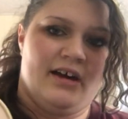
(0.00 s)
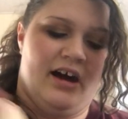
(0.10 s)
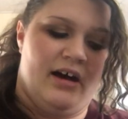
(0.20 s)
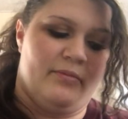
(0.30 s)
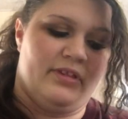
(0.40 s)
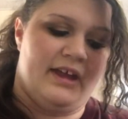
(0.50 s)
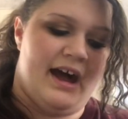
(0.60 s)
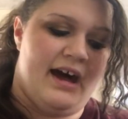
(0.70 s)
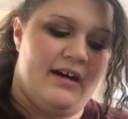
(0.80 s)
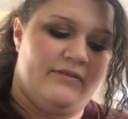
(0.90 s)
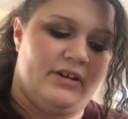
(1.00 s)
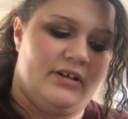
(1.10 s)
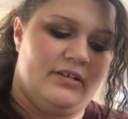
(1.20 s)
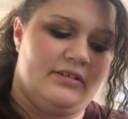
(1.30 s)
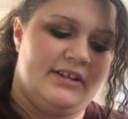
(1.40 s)
They have
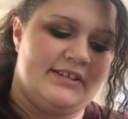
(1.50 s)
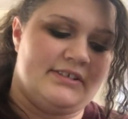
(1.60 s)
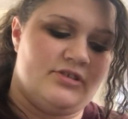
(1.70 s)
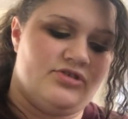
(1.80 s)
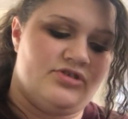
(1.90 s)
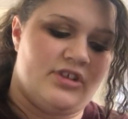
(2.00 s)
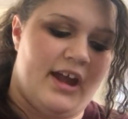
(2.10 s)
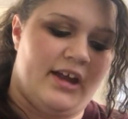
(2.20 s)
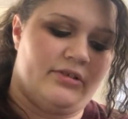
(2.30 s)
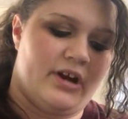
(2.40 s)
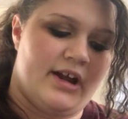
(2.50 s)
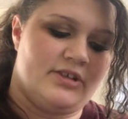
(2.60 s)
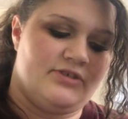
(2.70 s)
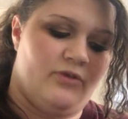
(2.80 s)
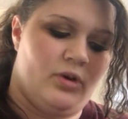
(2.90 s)
decent shade
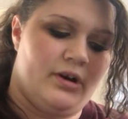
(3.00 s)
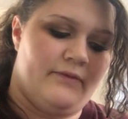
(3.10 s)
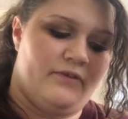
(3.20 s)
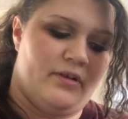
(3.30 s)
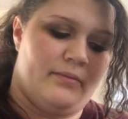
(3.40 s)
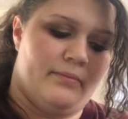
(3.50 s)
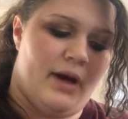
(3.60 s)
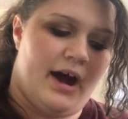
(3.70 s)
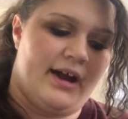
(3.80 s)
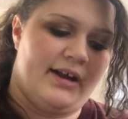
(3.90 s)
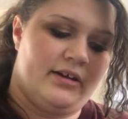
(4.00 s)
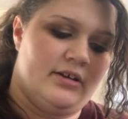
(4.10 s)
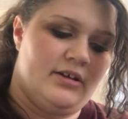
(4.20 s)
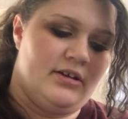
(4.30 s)
range for it for my